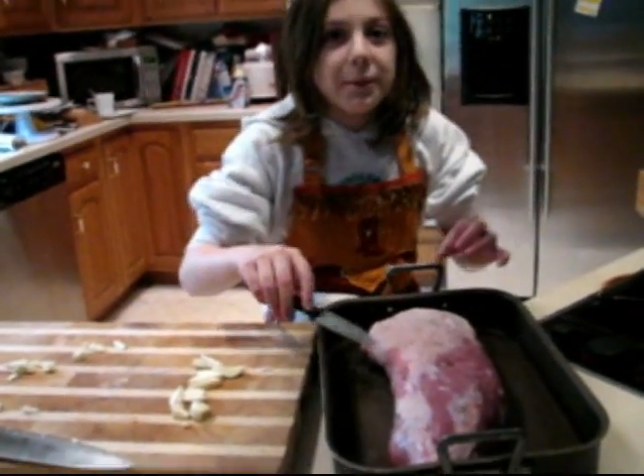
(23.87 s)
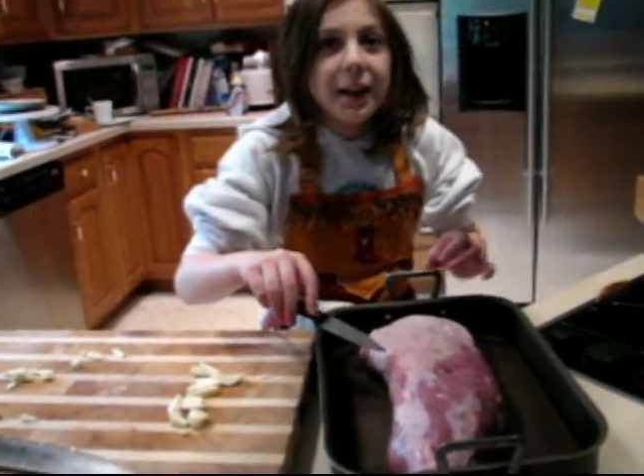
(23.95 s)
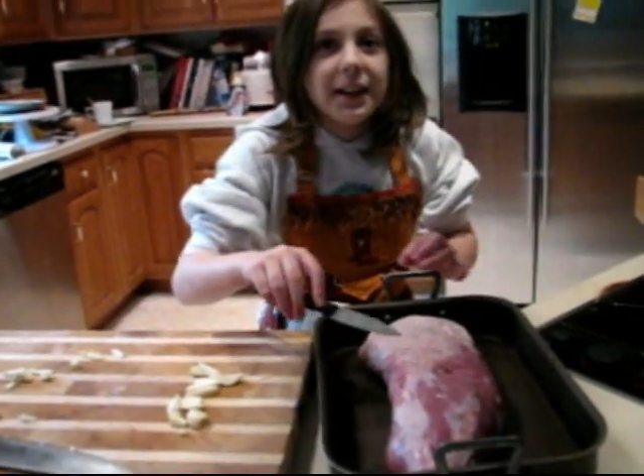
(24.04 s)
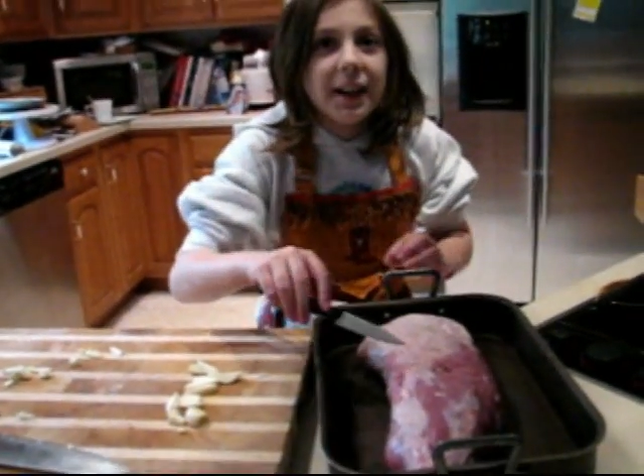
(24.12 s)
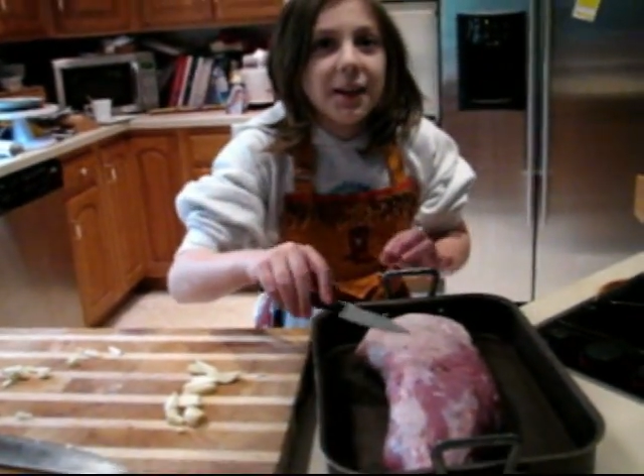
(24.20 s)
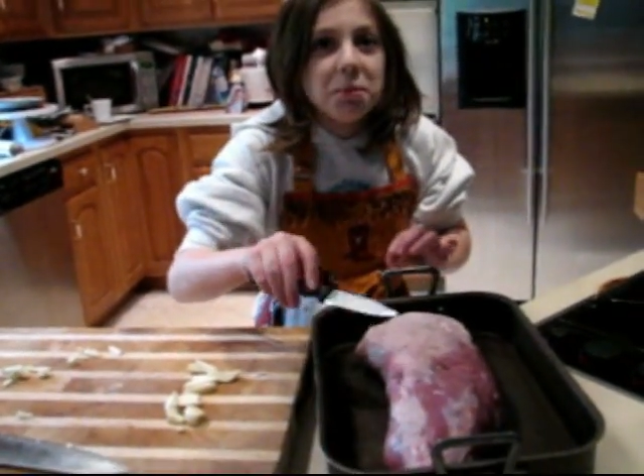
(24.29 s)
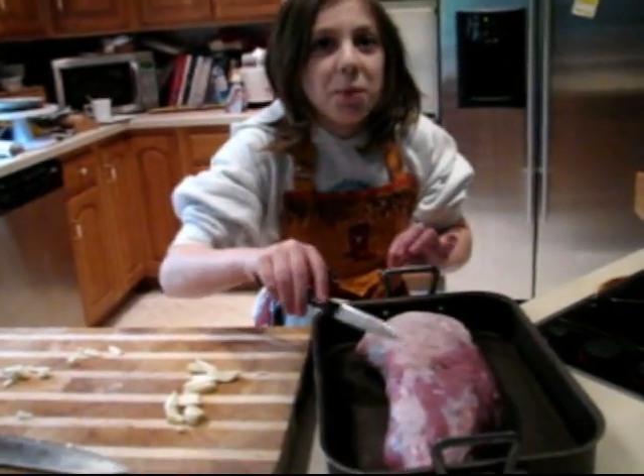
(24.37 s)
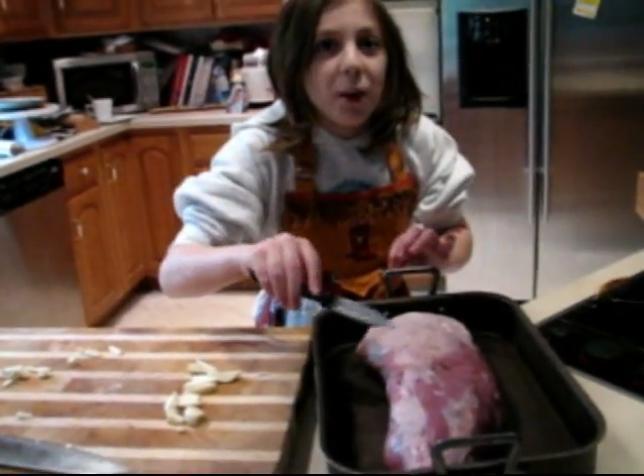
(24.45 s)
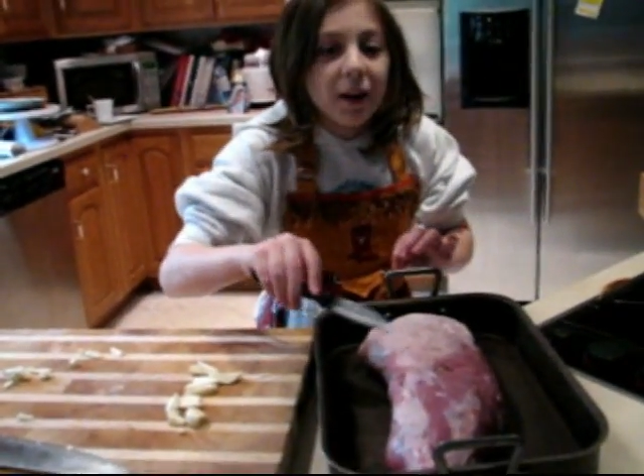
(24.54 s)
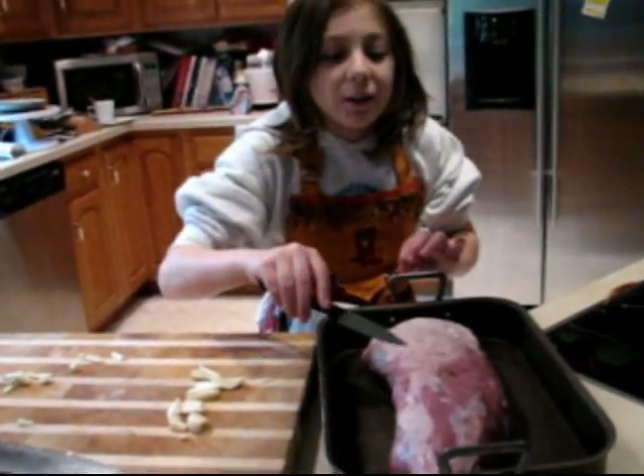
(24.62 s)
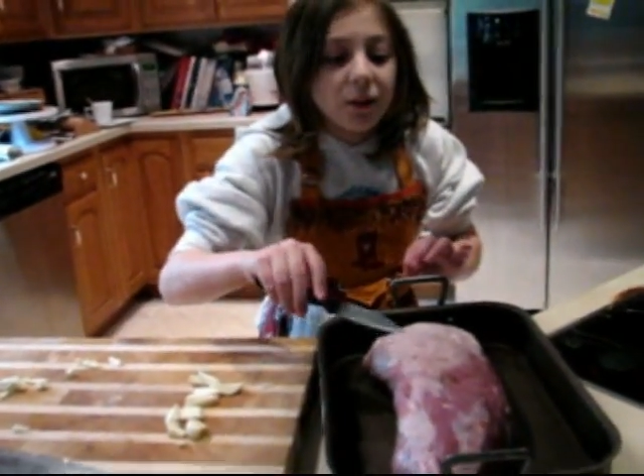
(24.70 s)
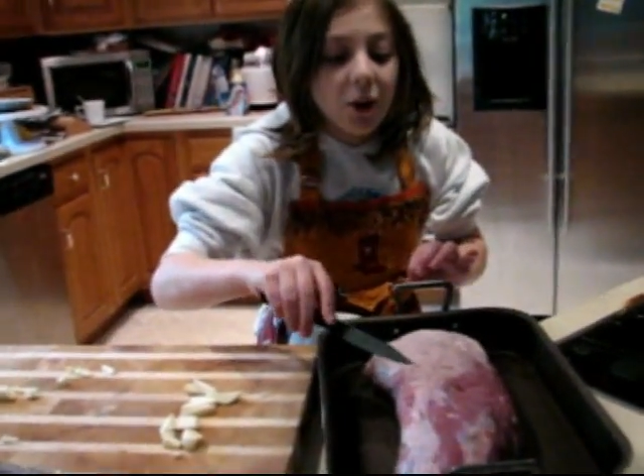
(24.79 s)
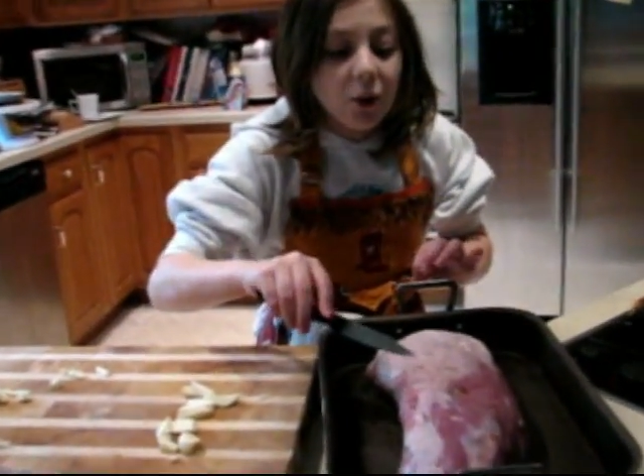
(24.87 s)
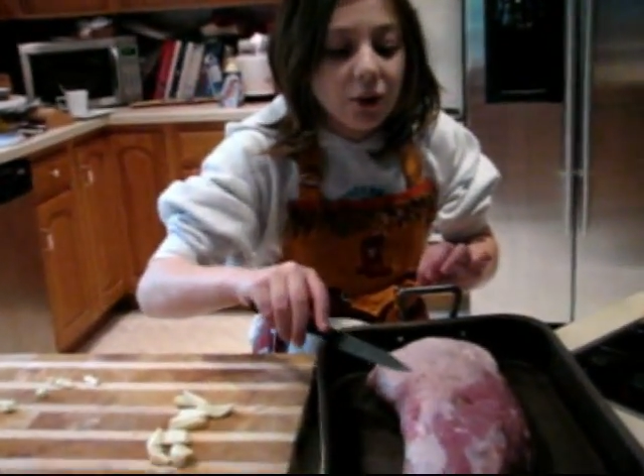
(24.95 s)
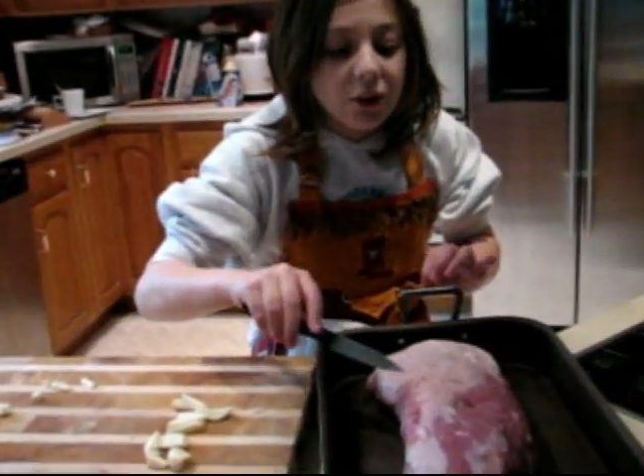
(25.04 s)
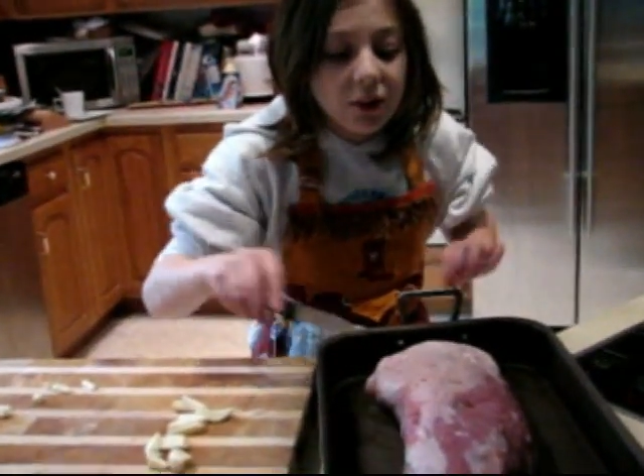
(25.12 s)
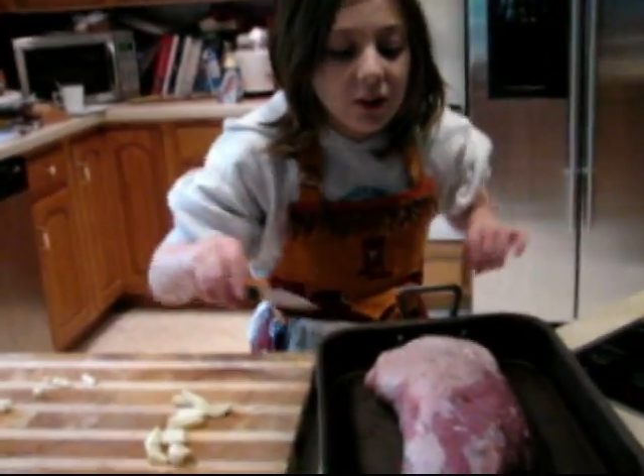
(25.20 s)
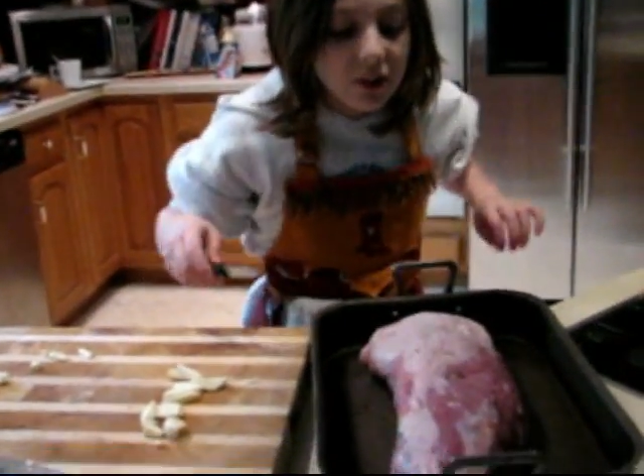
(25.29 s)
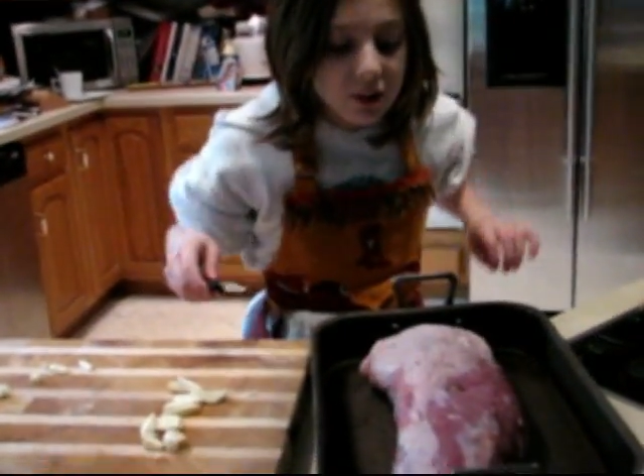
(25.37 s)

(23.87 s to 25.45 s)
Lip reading: making pork roast.